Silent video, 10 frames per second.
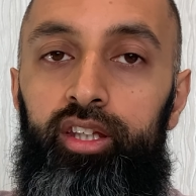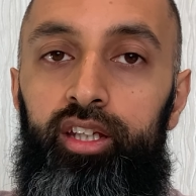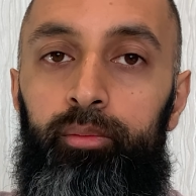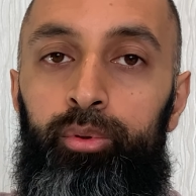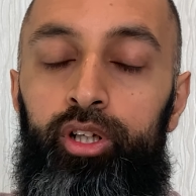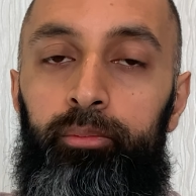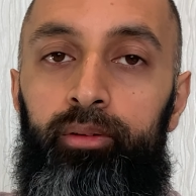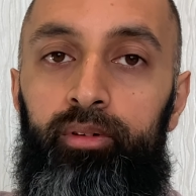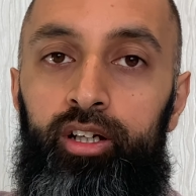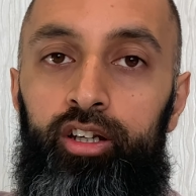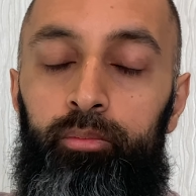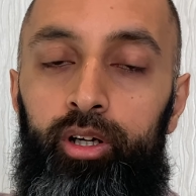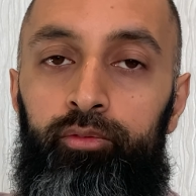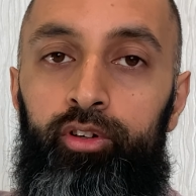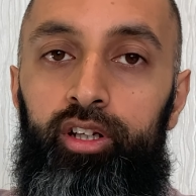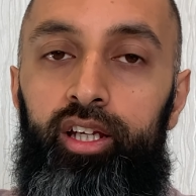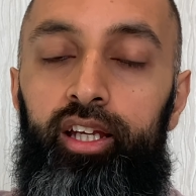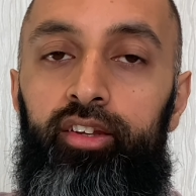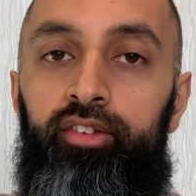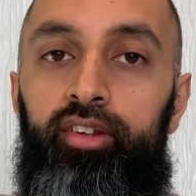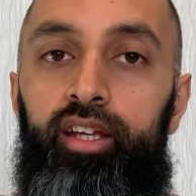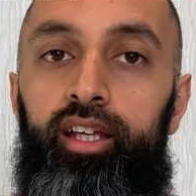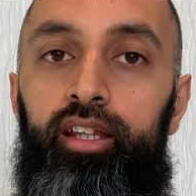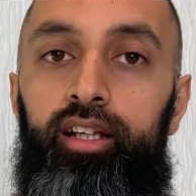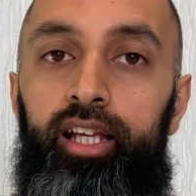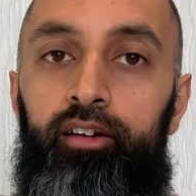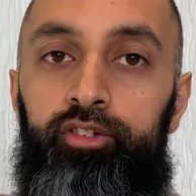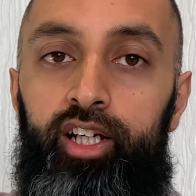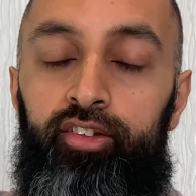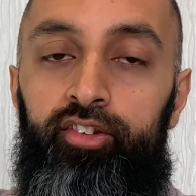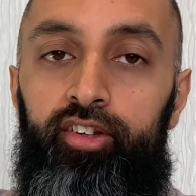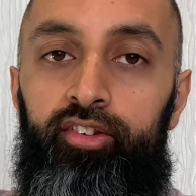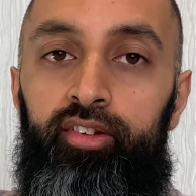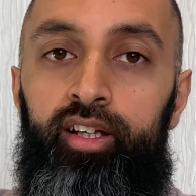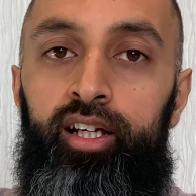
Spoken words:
the premium economy offering is lounge access.